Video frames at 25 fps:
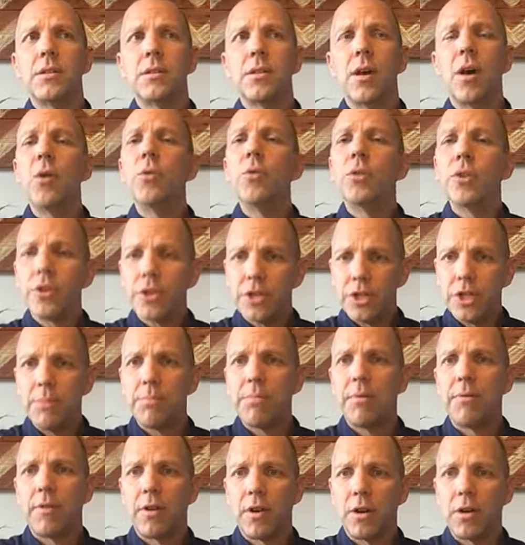
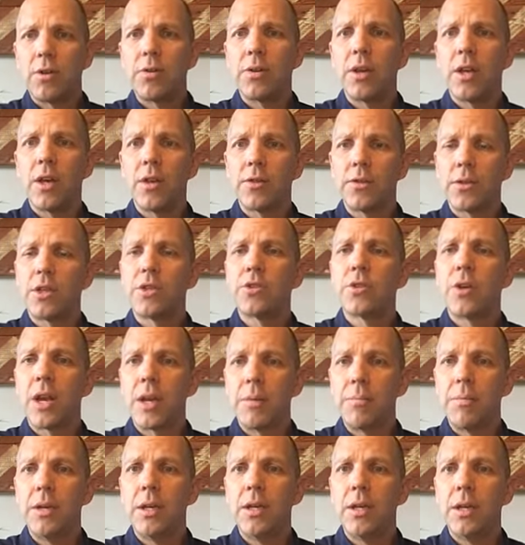ownership of our own health to try
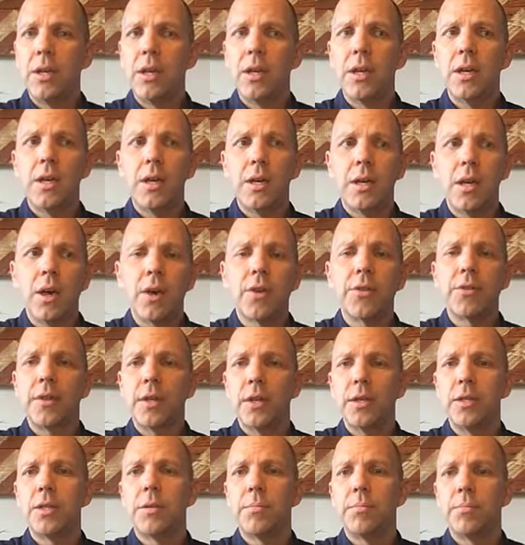to be
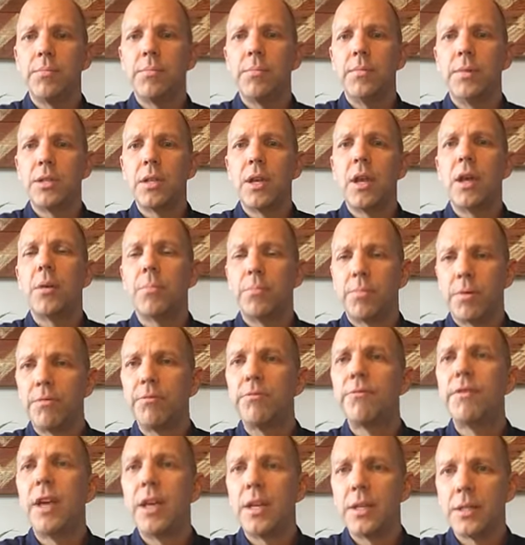healthy, to help
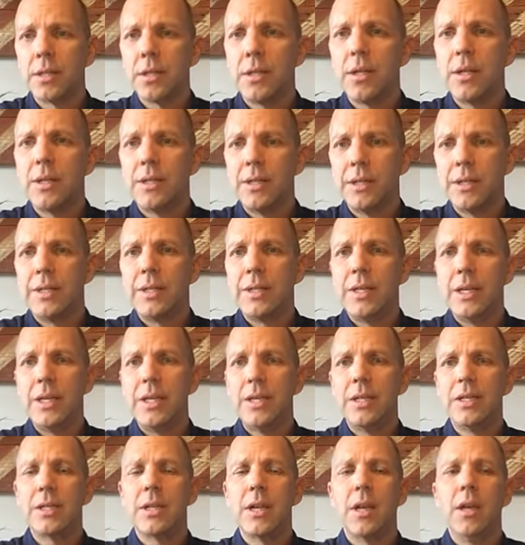prevent
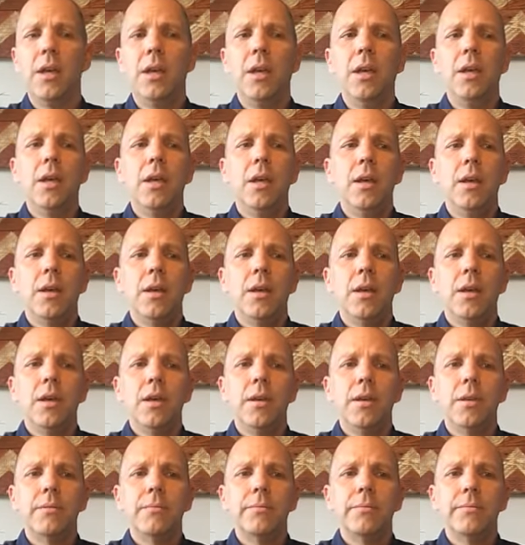disease.
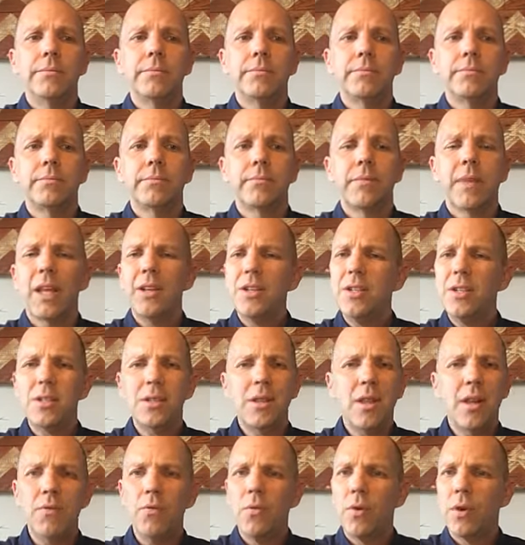And just
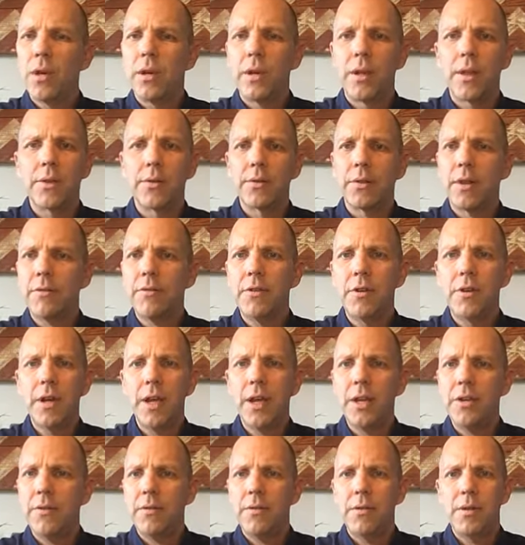love one another. Love your
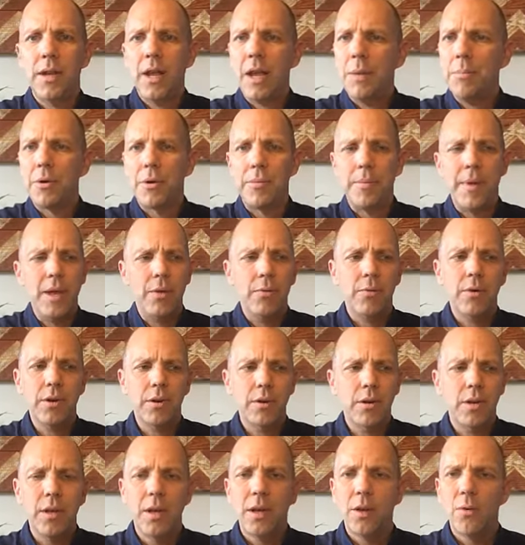neighbor. Man,
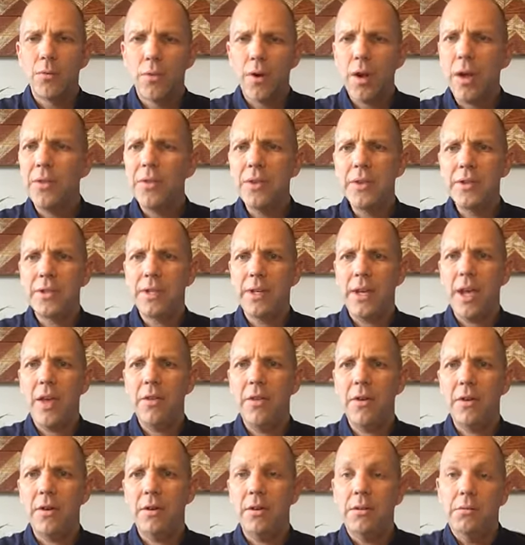we're all in this
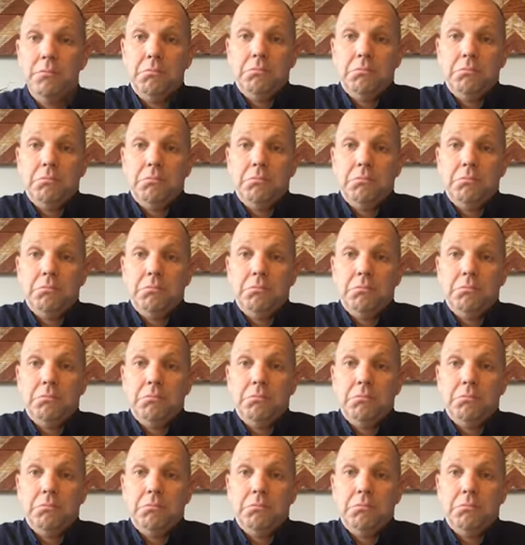together.